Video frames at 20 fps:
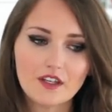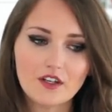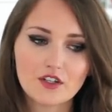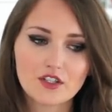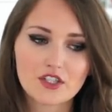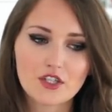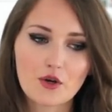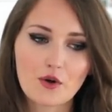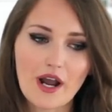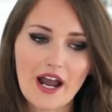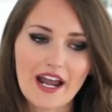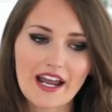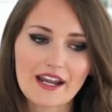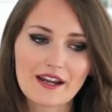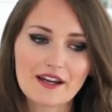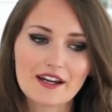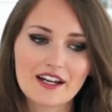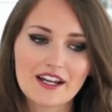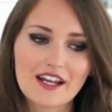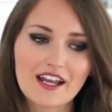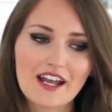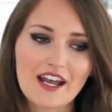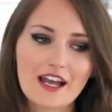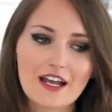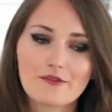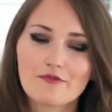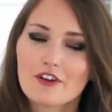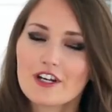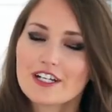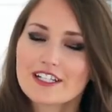So I'm
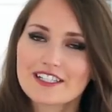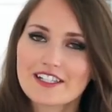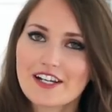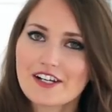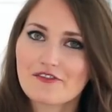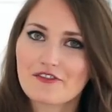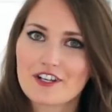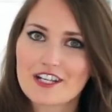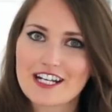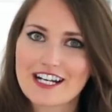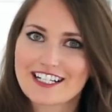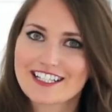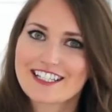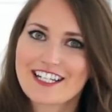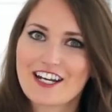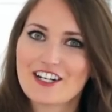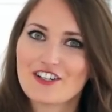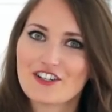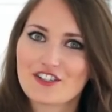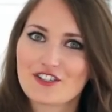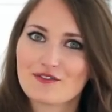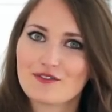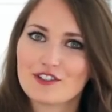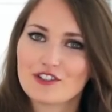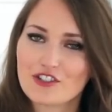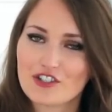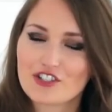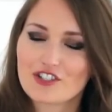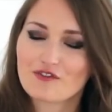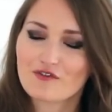very excited for the next 10 years of
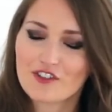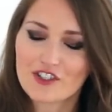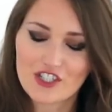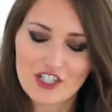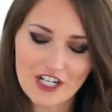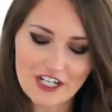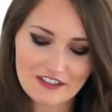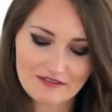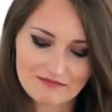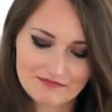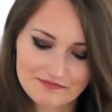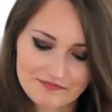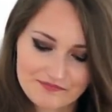nutrition for sure.